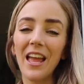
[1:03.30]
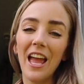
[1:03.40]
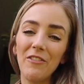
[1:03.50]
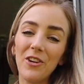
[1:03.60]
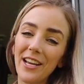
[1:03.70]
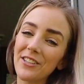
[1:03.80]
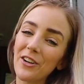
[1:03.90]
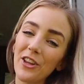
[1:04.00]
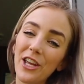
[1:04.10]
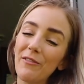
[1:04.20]
If you guys
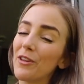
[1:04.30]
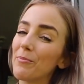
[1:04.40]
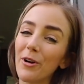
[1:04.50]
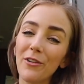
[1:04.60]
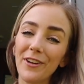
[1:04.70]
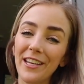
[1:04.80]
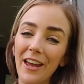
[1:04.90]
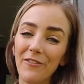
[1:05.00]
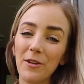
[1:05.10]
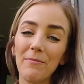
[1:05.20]
are looking for the perfect
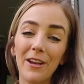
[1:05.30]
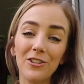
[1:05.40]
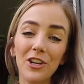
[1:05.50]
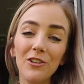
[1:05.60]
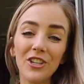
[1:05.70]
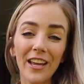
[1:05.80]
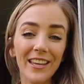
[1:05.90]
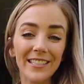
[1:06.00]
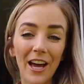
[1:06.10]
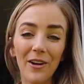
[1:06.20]
gift, make sure you check
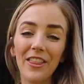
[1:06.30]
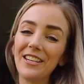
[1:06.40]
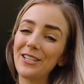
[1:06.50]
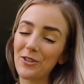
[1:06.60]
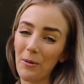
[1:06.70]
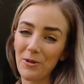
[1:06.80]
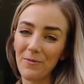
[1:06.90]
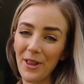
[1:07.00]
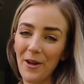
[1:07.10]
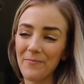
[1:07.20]
this out in the description
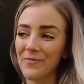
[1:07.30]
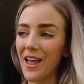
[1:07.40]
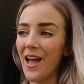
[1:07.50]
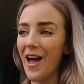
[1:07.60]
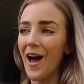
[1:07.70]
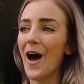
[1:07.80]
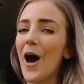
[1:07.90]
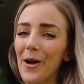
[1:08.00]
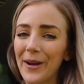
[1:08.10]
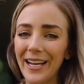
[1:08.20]
below.
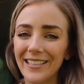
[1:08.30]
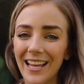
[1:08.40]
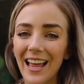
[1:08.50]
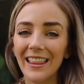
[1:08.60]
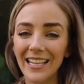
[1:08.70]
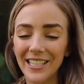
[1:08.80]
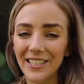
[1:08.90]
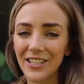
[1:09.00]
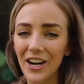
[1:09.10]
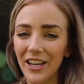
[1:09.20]
All right, let's
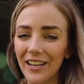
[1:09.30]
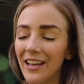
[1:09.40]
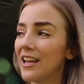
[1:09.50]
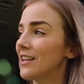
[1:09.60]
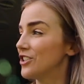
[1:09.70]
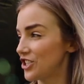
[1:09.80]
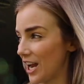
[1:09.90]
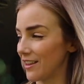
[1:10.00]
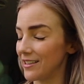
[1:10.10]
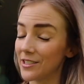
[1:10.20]
get started.
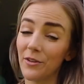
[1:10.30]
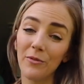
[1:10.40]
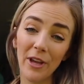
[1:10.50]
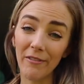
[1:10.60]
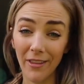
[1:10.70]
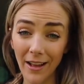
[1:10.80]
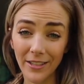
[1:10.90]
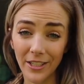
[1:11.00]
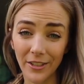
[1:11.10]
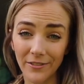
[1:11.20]
Checklist. We have a lot
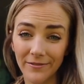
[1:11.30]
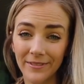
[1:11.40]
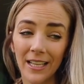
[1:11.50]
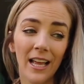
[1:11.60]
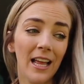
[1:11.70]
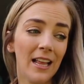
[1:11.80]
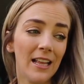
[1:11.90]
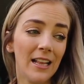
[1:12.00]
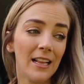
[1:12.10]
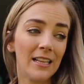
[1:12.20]
to do.
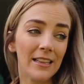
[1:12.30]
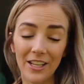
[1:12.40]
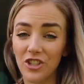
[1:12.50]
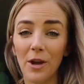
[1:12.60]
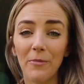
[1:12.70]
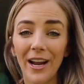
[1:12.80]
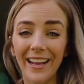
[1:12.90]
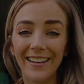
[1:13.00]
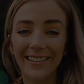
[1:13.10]
Let's jump right in.